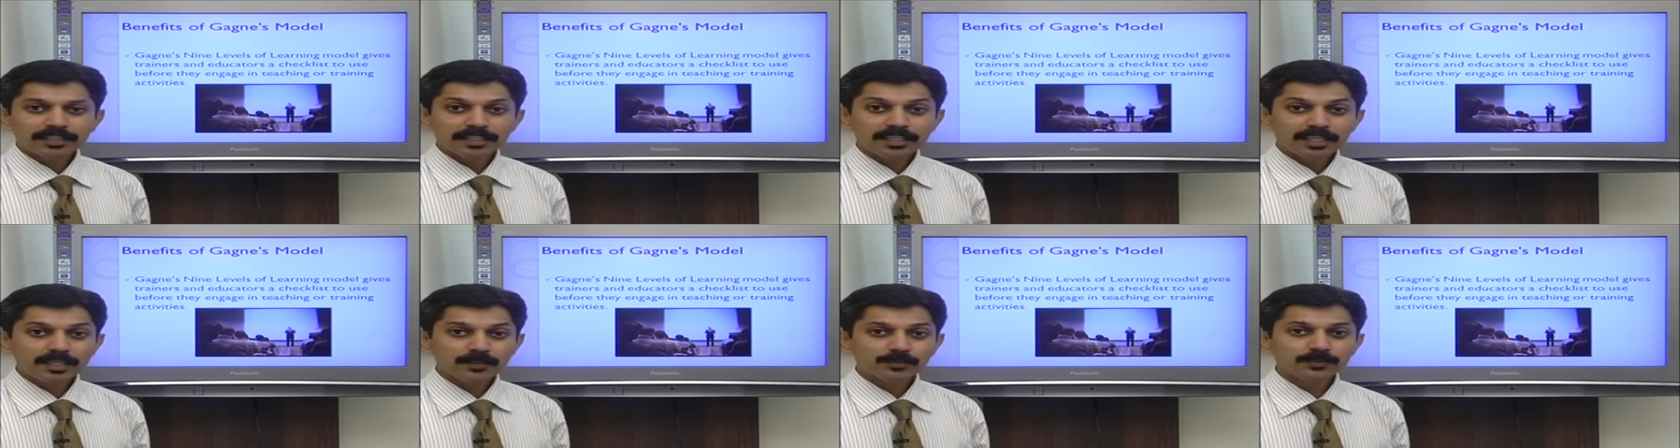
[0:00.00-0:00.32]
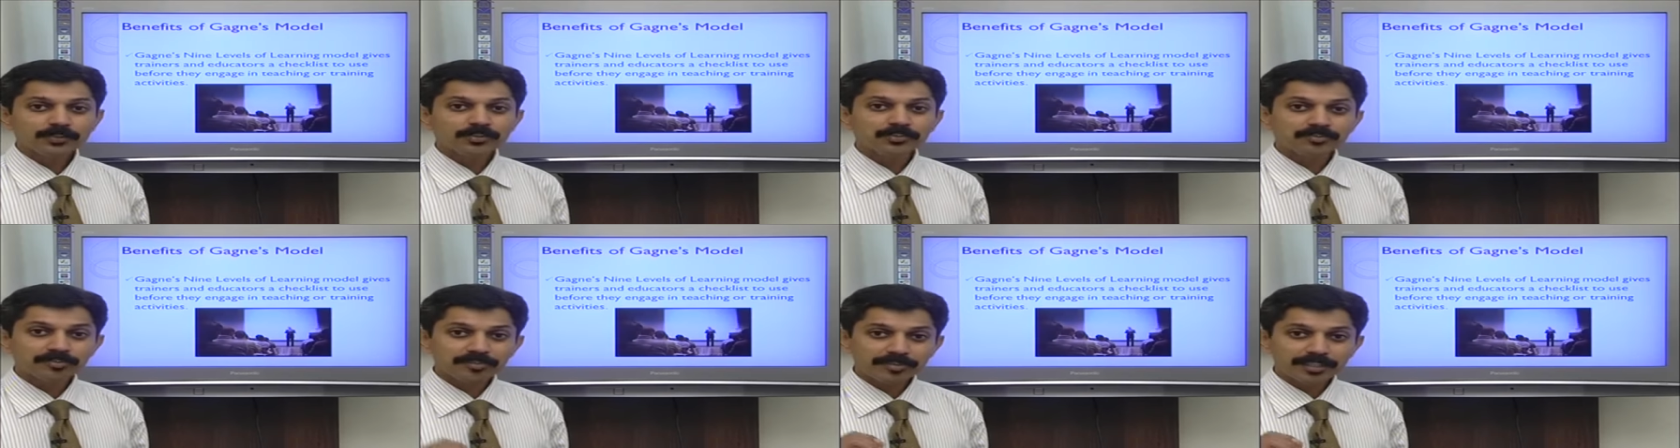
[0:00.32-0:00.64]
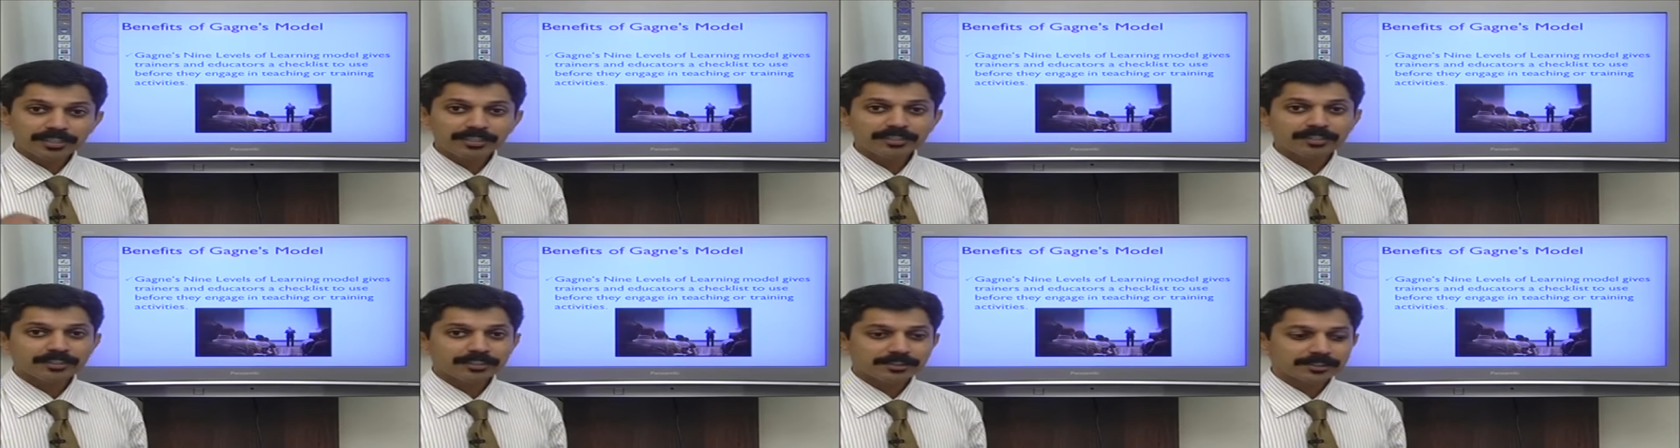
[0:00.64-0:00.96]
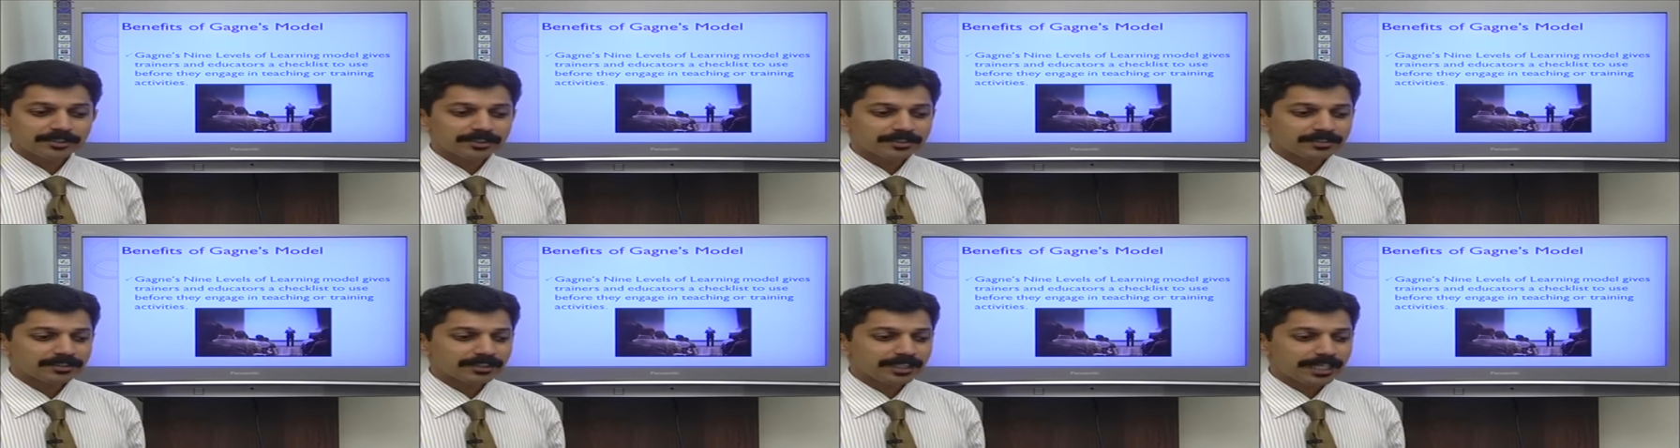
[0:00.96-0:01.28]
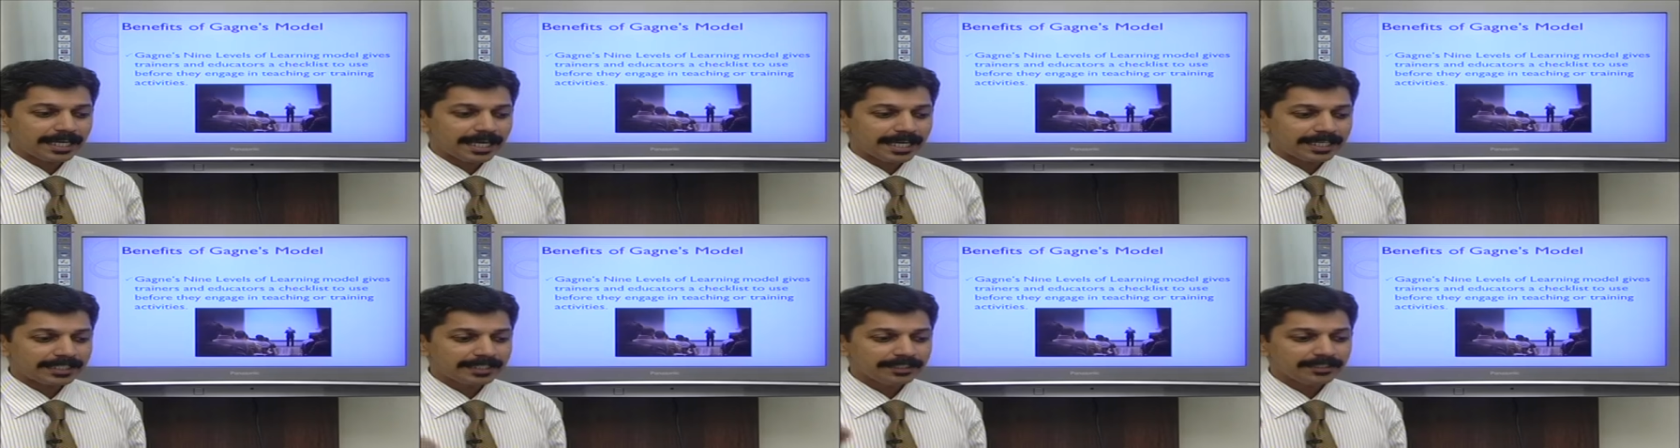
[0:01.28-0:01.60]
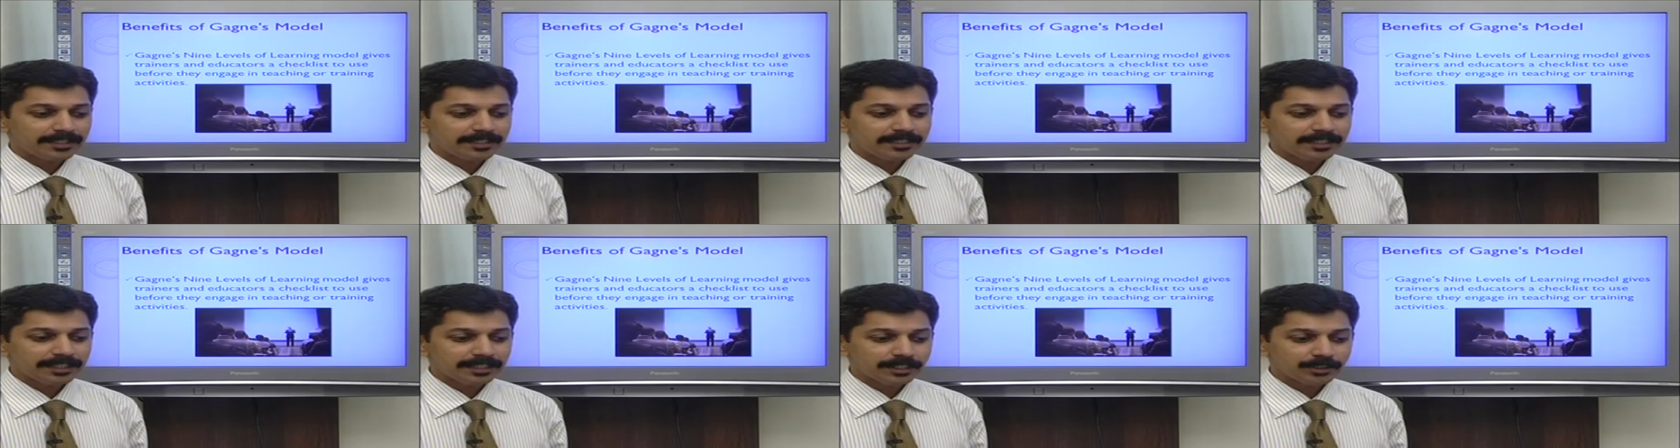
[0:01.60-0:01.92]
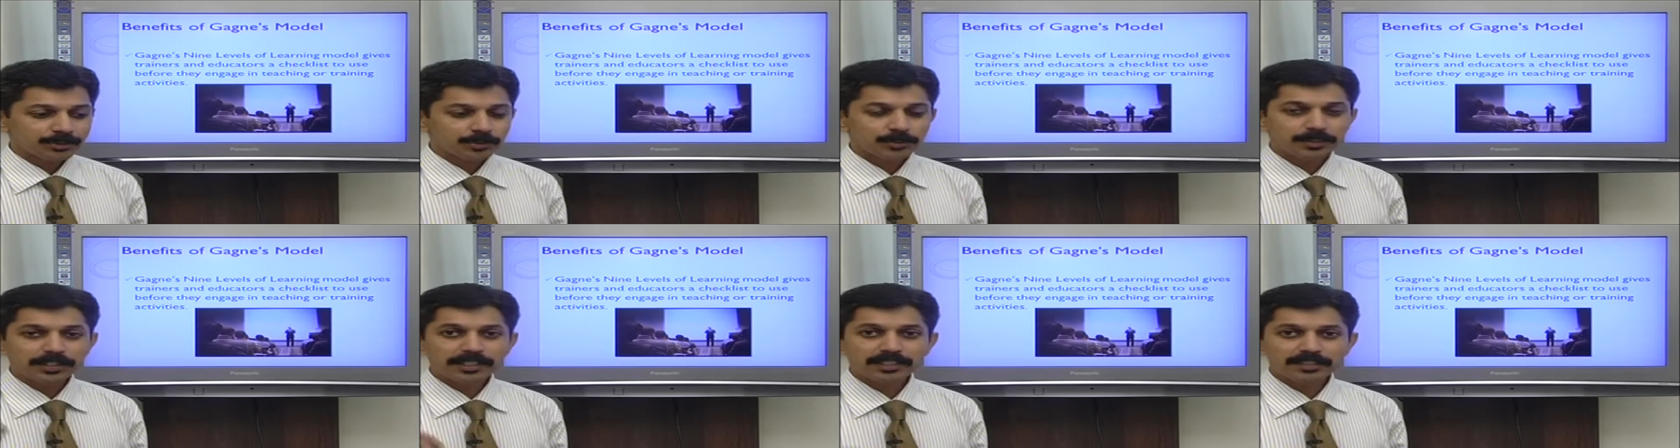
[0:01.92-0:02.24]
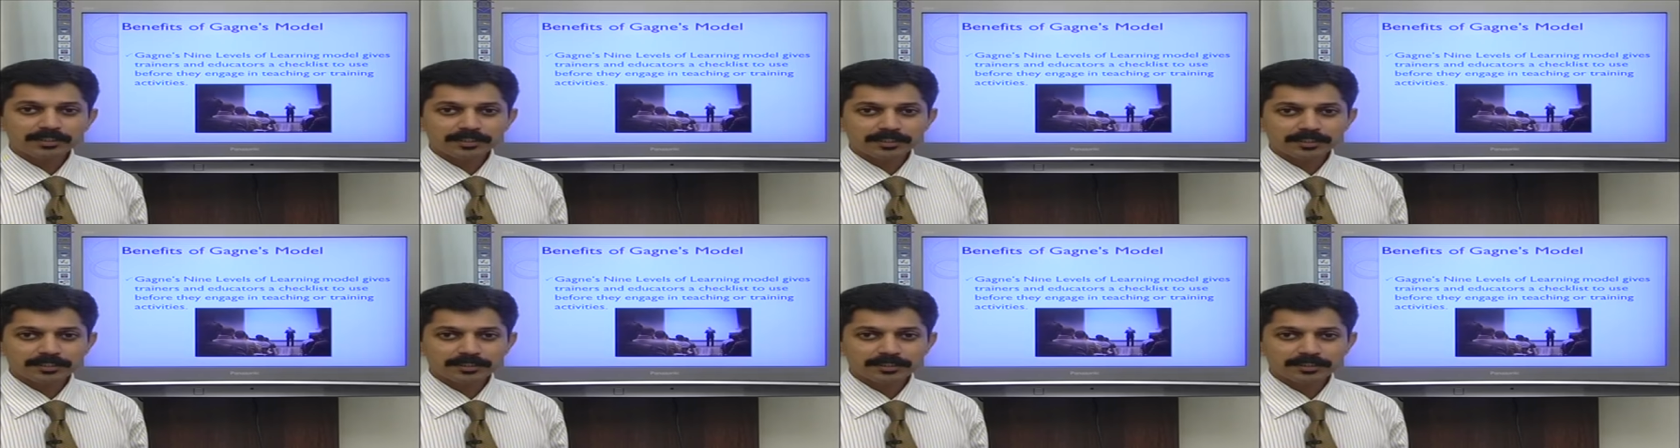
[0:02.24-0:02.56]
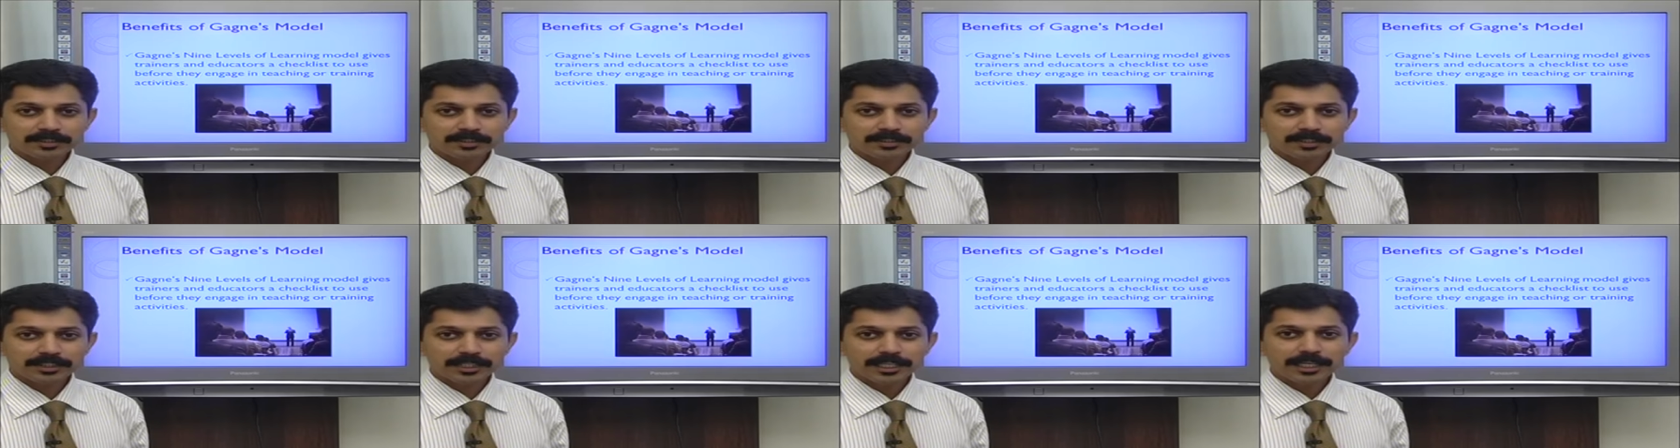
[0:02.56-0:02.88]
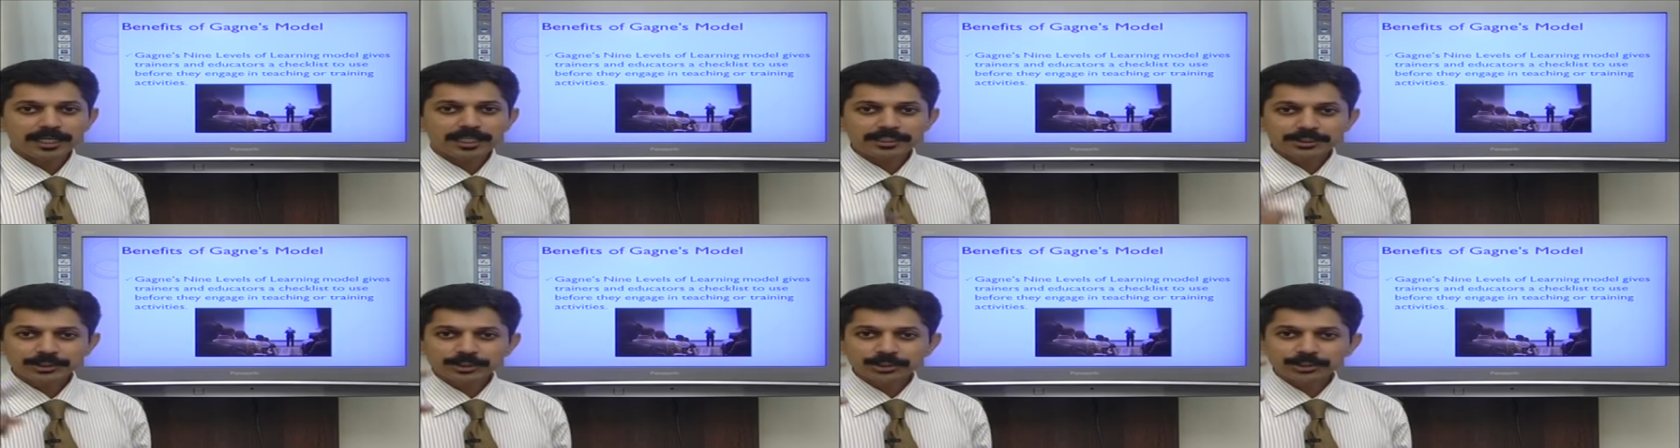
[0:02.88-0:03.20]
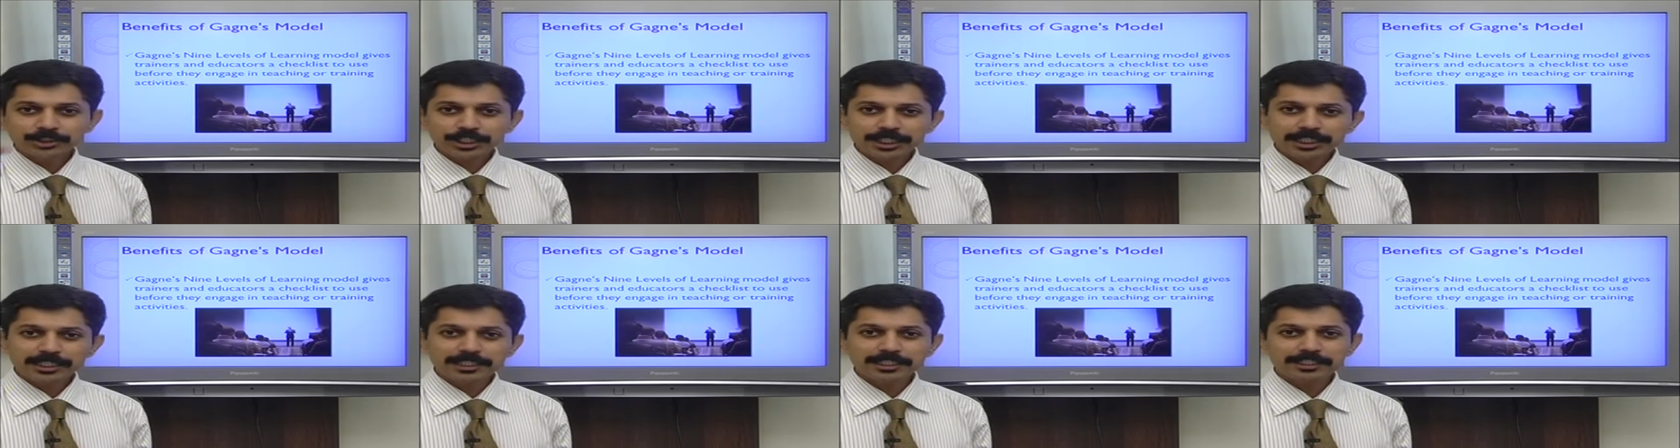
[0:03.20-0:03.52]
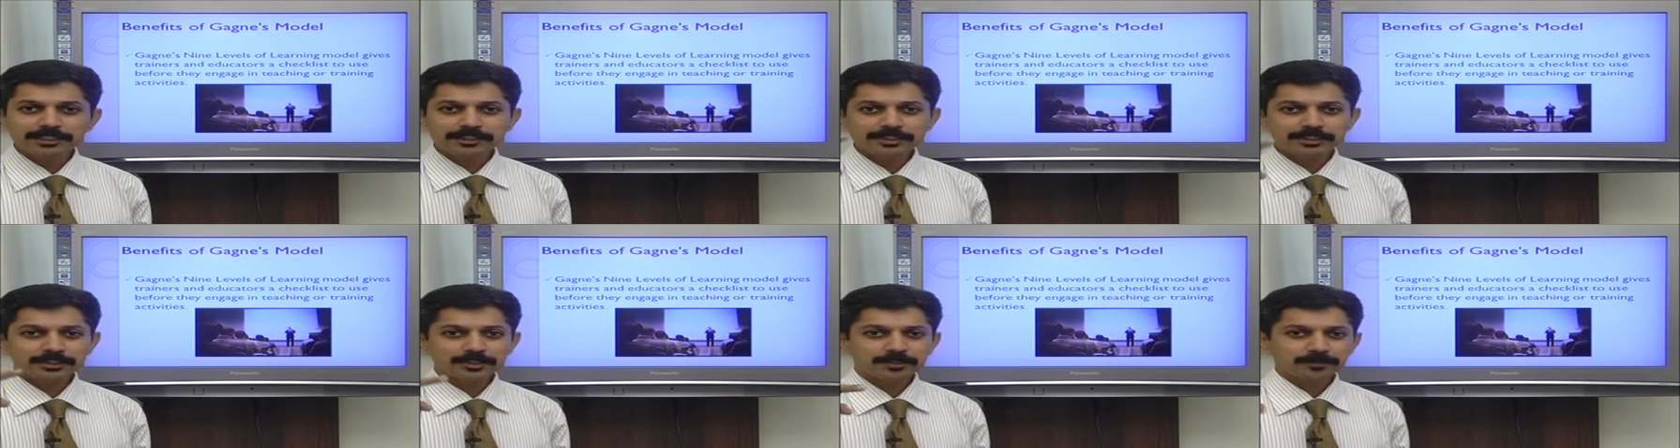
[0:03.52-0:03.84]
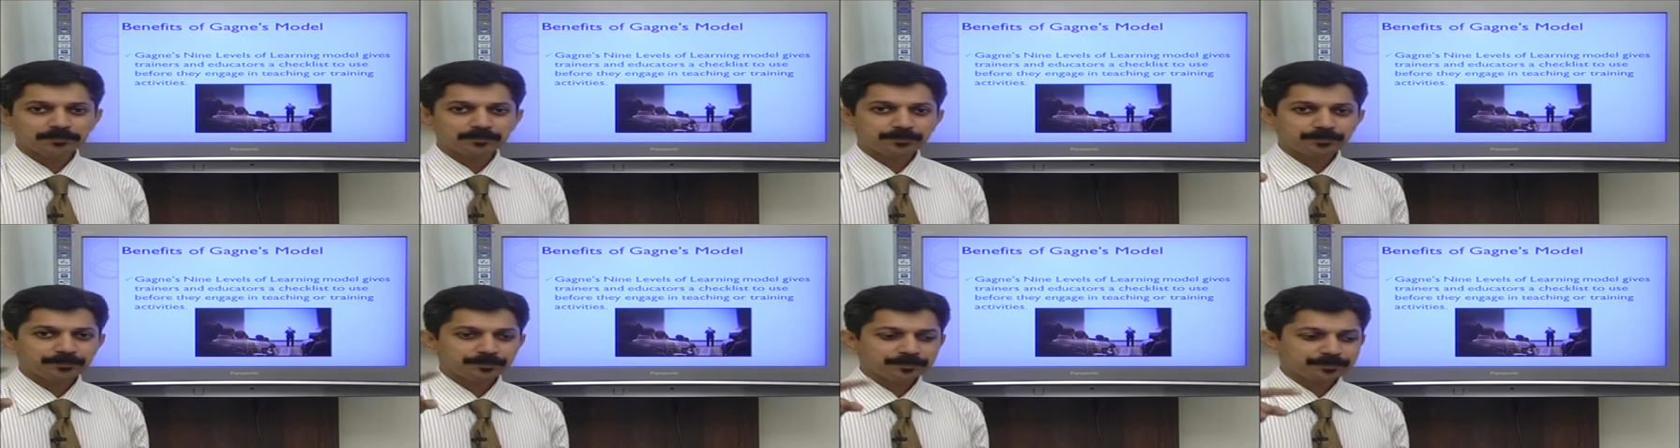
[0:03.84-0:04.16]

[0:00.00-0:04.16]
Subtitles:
gives trainers and educators a checklist